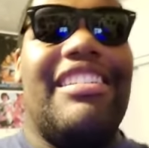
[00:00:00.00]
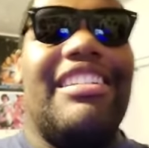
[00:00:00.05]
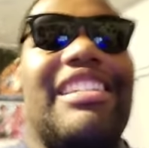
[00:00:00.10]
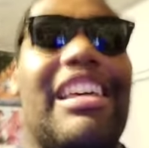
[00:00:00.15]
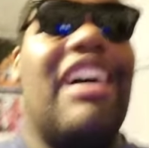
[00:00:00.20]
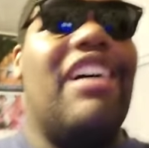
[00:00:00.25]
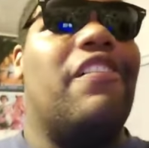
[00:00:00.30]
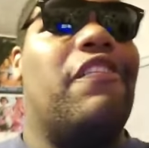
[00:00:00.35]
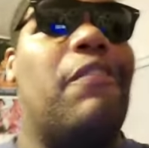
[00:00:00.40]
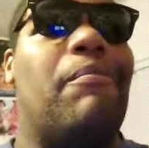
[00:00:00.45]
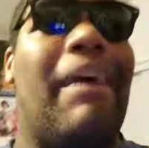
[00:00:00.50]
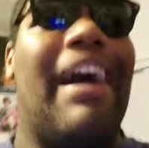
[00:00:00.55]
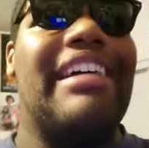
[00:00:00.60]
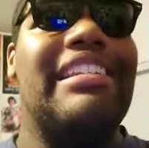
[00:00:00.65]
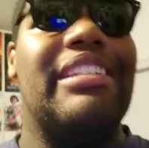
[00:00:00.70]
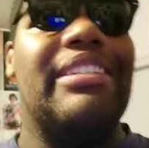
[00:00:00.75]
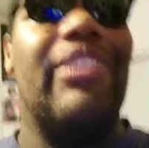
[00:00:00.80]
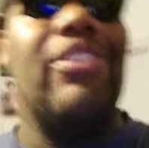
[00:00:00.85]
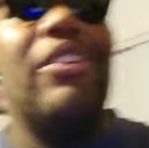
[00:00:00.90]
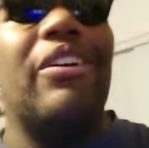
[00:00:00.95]
So
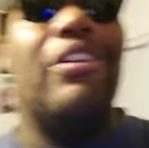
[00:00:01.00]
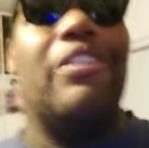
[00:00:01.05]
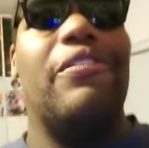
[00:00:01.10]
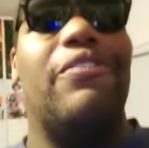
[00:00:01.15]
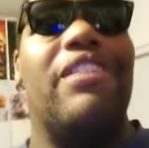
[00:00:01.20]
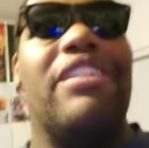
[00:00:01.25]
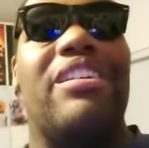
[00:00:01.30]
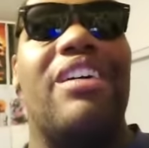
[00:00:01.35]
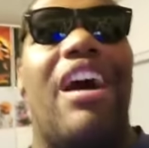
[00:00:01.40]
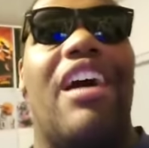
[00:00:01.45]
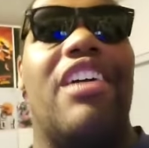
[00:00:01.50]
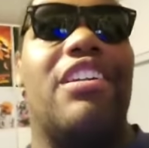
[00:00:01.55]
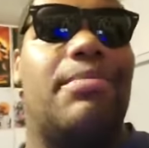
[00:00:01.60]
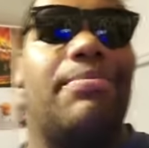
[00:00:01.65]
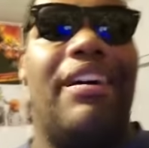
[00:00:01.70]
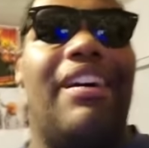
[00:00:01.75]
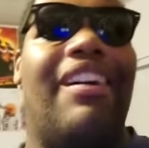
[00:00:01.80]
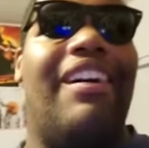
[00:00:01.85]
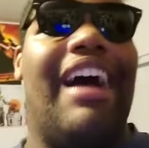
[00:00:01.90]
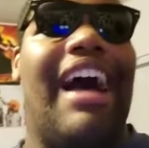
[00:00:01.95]
my score for
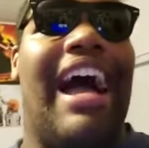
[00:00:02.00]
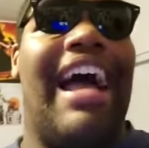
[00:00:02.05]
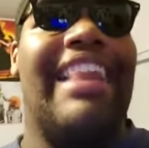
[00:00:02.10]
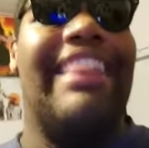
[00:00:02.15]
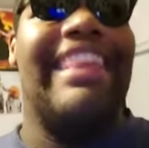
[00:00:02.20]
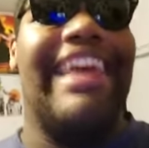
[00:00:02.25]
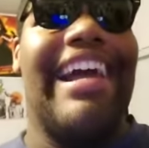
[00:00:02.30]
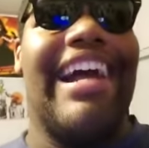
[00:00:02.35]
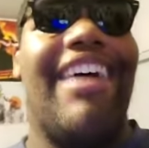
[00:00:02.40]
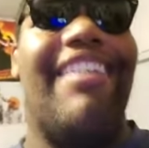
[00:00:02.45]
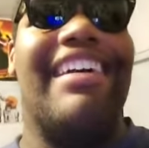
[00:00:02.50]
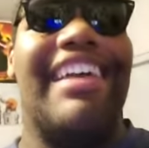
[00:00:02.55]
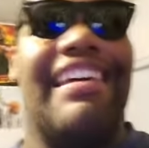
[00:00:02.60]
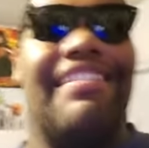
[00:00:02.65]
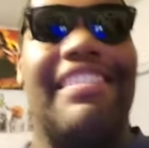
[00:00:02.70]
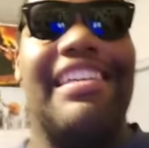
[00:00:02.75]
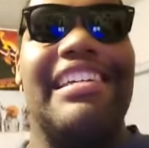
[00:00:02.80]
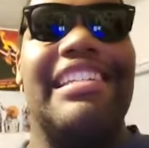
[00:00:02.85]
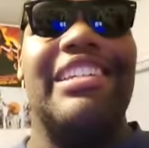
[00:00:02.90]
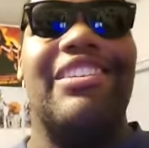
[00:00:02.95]
dodgeball, I think I'll
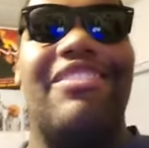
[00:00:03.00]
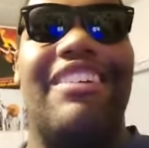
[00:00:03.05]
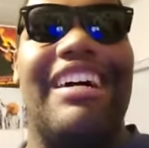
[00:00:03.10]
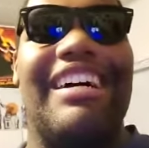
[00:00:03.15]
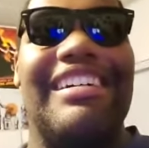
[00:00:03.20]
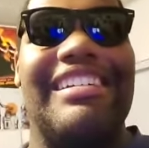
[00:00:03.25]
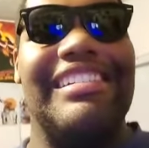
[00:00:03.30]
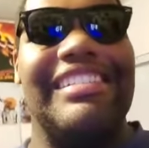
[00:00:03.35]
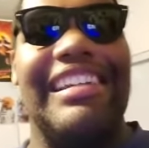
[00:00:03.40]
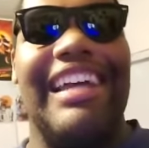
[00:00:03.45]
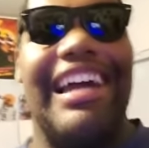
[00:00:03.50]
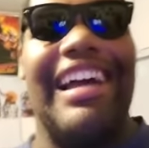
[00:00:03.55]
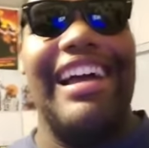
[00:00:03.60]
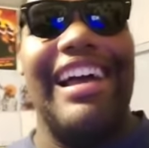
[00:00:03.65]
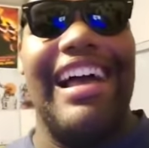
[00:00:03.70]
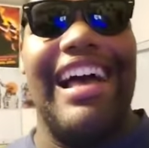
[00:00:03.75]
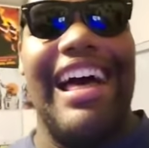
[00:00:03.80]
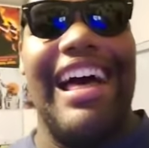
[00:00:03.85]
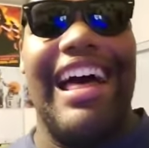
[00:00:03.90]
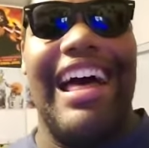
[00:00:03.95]
give this one
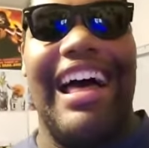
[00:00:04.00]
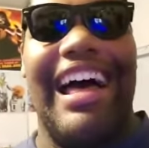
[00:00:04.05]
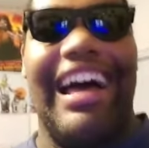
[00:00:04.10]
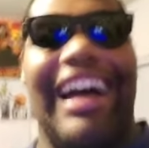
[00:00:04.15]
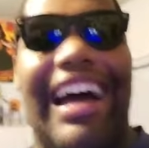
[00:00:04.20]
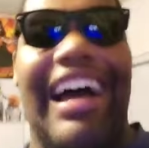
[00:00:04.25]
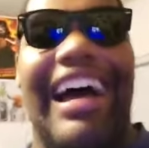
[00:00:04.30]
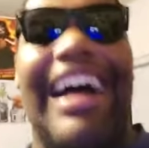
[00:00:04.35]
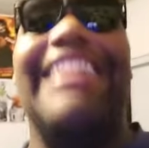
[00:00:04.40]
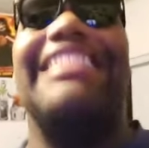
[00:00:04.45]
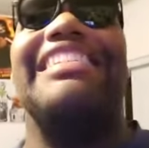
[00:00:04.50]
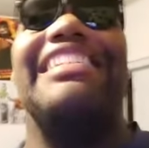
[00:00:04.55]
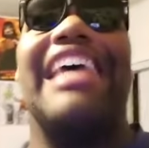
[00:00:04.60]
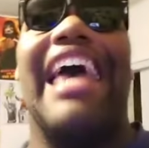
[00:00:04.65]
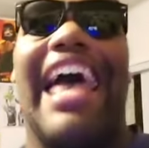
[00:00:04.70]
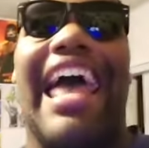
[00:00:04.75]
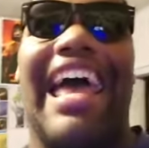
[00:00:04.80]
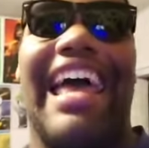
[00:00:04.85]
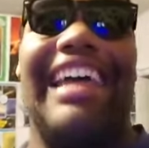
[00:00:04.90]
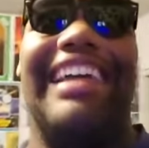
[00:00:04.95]
a
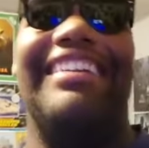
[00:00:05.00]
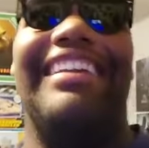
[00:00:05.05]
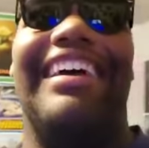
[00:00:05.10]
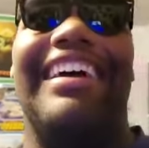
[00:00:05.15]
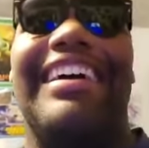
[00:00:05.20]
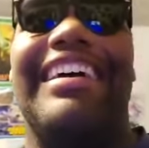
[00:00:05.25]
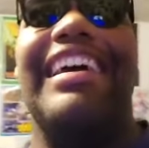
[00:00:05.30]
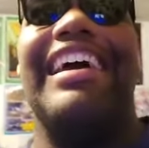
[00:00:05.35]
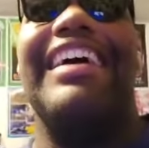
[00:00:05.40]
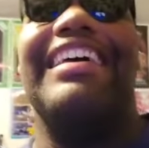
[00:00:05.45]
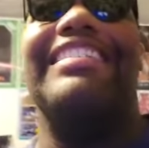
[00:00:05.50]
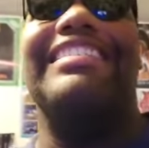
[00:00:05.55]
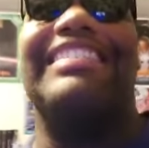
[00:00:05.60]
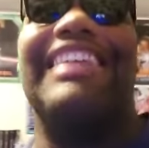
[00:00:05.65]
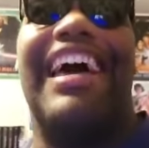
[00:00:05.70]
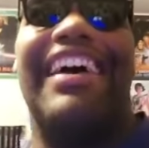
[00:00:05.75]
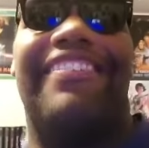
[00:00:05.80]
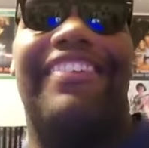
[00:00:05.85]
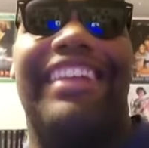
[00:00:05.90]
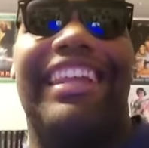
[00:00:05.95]
10.
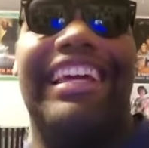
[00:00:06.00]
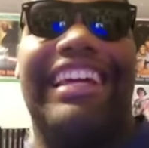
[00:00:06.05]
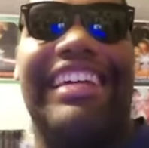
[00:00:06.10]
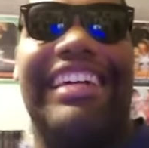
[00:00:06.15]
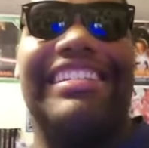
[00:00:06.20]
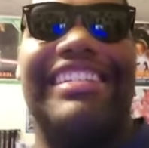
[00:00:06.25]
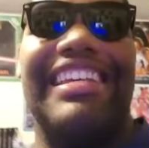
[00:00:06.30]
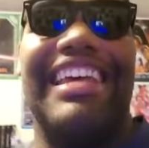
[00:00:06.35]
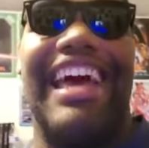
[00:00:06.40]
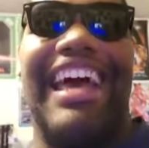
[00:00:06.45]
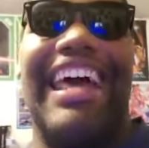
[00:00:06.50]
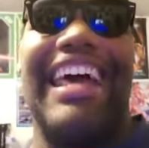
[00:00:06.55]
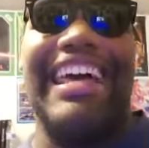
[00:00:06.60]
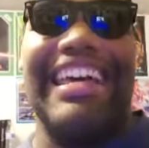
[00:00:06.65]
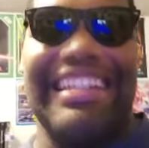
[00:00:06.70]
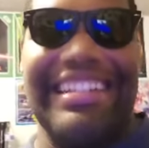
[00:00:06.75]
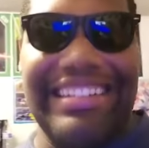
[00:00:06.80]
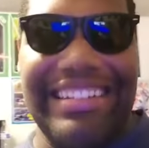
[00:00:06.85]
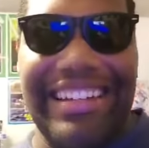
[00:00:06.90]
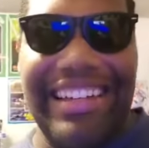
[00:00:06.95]
Definitely a
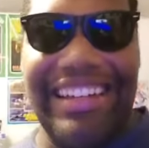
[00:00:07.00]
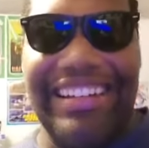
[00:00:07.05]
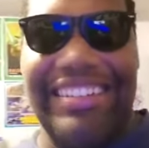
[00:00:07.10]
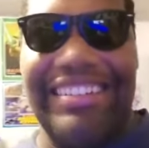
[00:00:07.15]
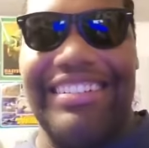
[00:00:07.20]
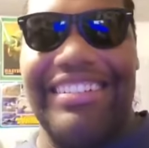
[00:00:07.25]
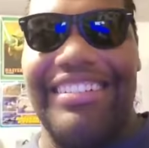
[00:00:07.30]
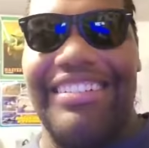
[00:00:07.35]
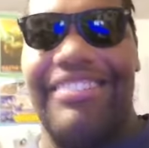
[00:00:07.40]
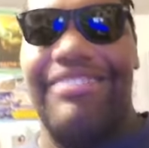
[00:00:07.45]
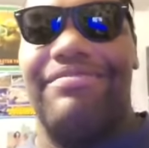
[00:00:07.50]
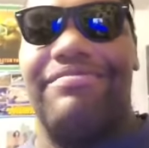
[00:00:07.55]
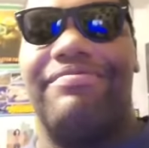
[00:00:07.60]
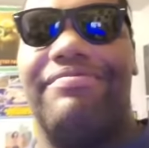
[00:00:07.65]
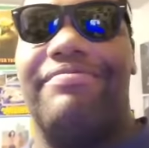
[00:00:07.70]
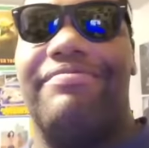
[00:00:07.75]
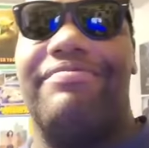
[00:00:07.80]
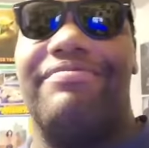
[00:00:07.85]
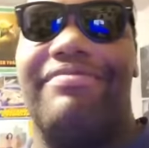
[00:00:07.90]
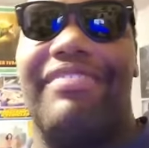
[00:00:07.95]
10.
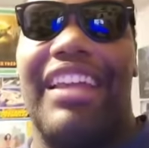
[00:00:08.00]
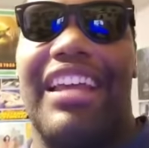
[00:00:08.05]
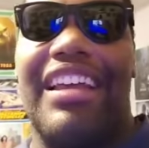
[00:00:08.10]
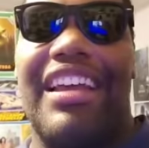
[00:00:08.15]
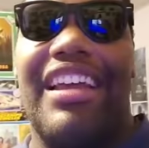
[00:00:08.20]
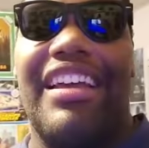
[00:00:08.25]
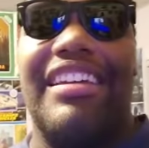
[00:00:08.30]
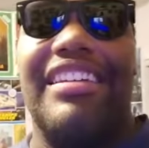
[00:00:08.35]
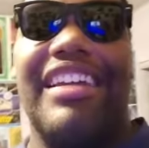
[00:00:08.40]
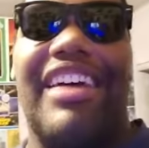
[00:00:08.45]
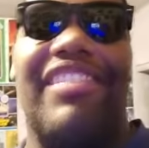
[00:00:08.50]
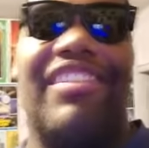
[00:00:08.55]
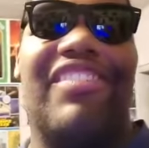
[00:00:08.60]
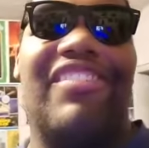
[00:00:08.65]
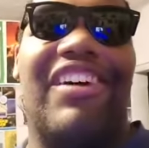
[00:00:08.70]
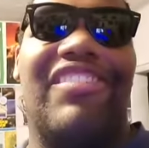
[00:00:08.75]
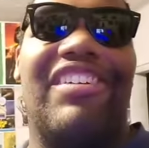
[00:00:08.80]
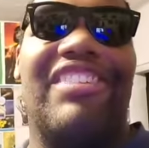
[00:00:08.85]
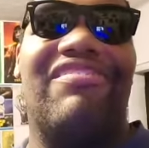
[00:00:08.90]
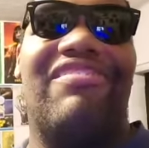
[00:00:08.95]
You know,
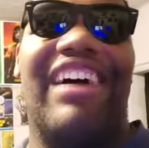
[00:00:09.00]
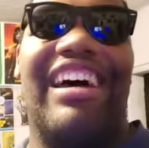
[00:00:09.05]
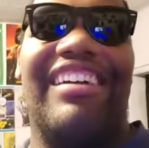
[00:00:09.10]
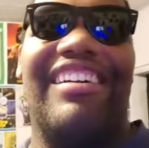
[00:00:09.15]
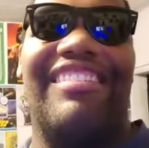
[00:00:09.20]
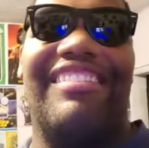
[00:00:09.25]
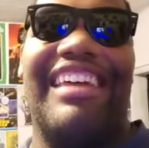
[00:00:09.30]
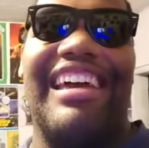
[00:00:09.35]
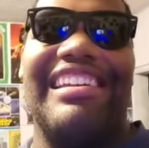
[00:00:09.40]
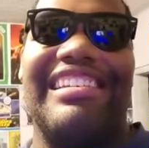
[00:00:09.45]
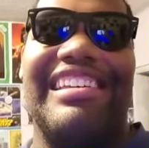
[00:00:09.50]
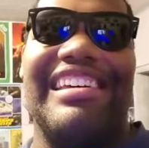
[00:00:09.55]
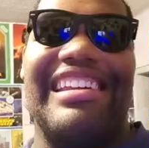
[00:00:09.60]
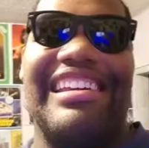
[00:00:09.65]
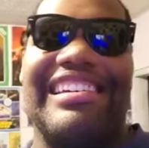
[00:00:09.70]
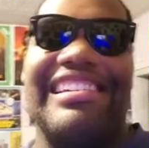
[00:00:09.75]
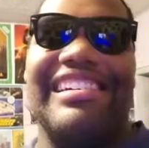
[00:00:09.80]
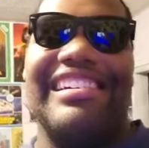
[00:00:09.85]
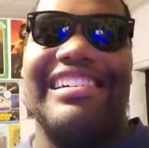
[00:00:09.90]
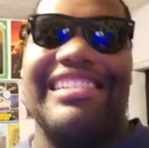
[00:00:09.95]
it would be better if they
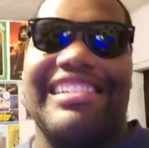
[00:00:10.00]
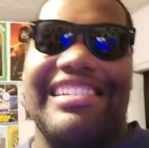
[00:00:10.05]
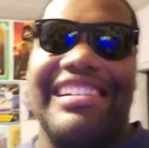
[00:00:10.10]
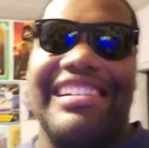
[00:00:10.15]
did a